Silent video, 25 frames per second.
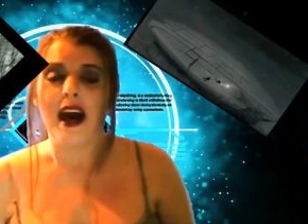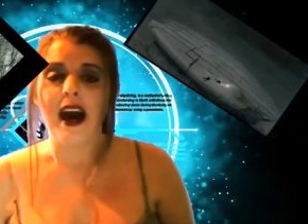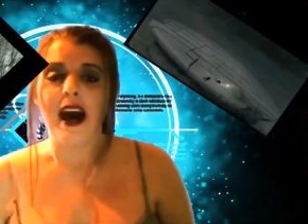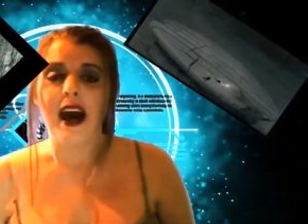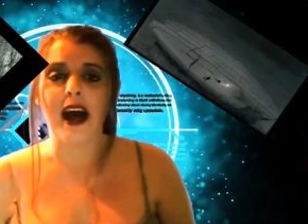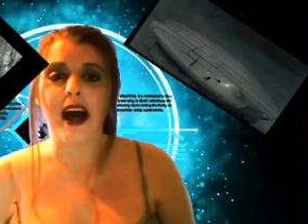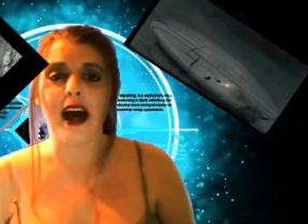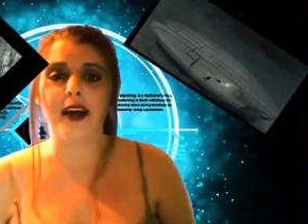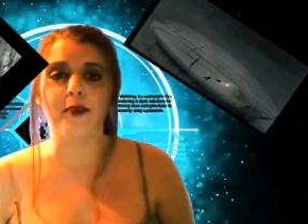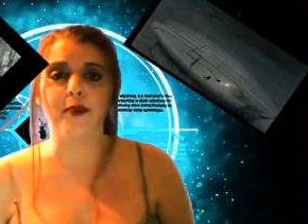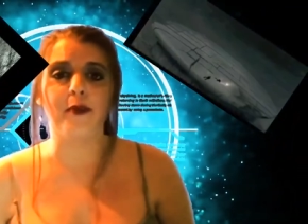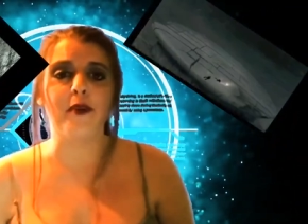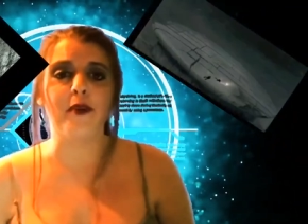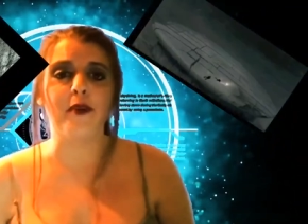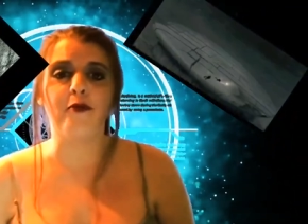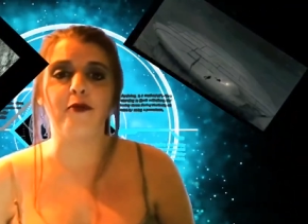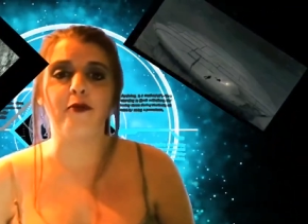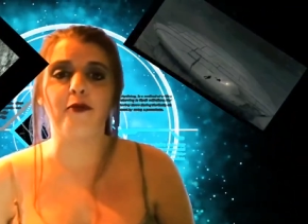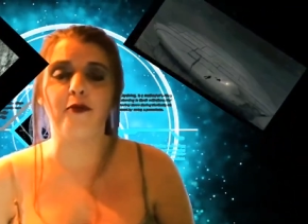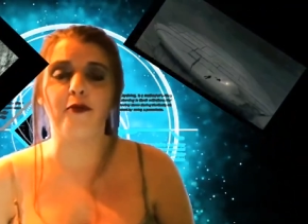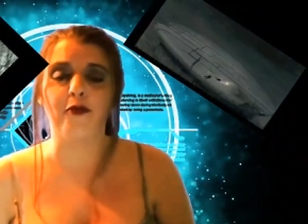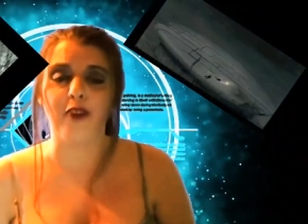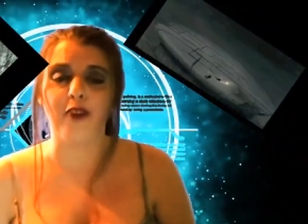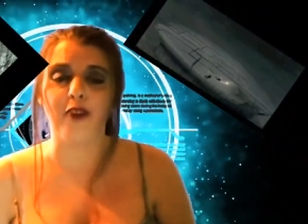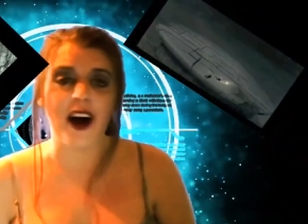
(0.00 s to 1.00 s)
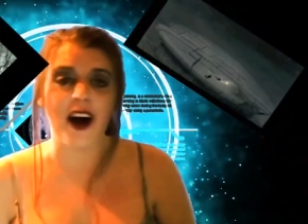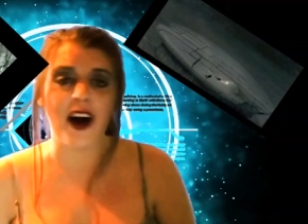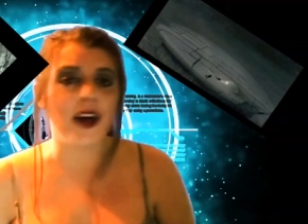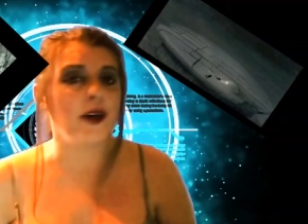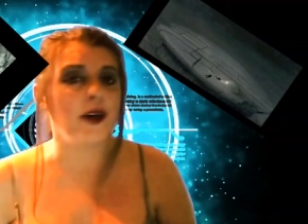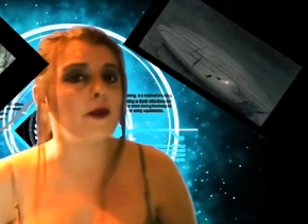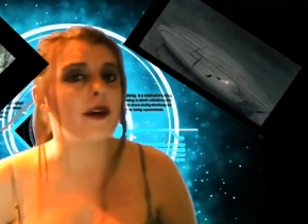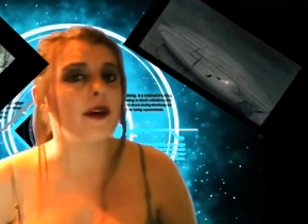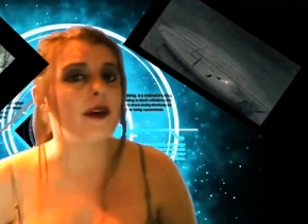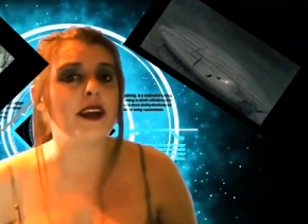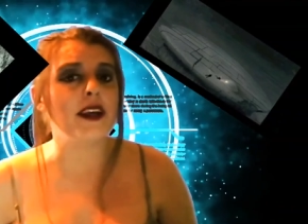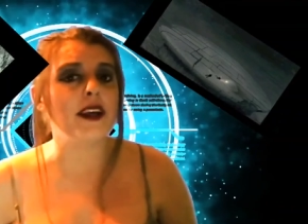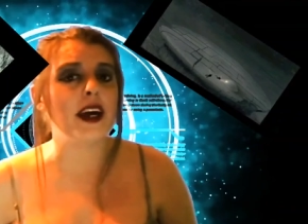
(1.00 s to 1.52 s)
has been flying
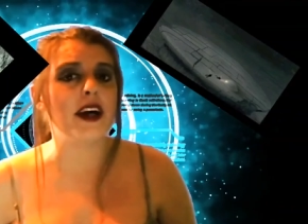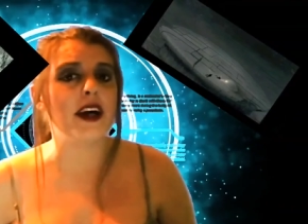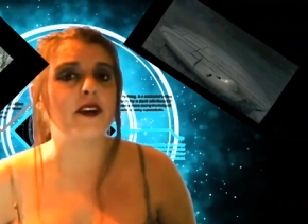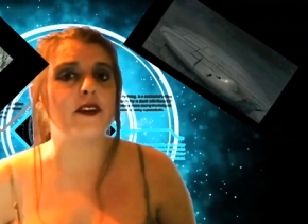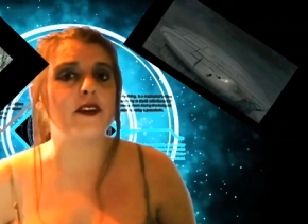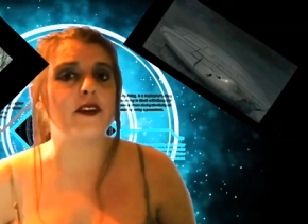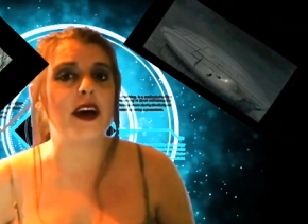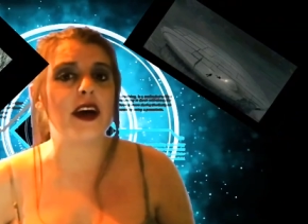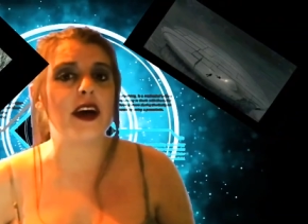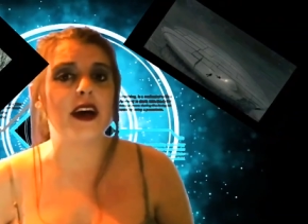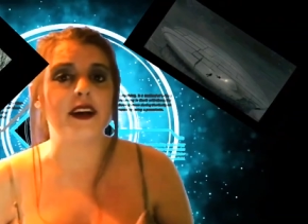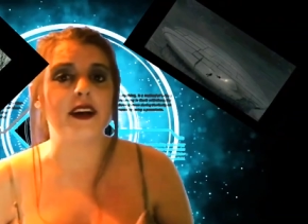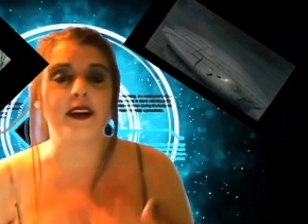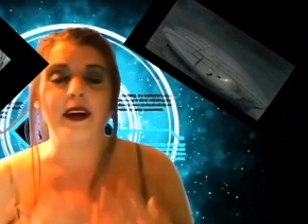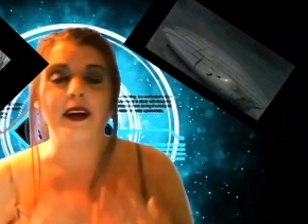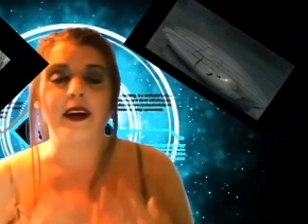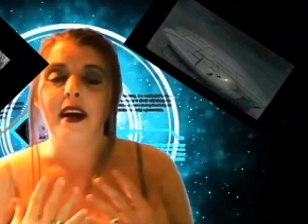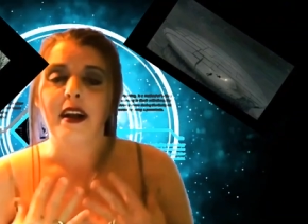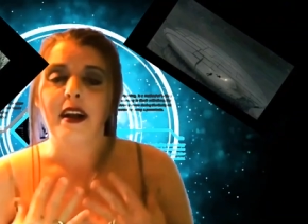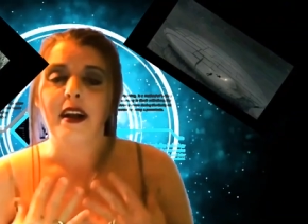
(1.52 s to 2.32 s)
around the internet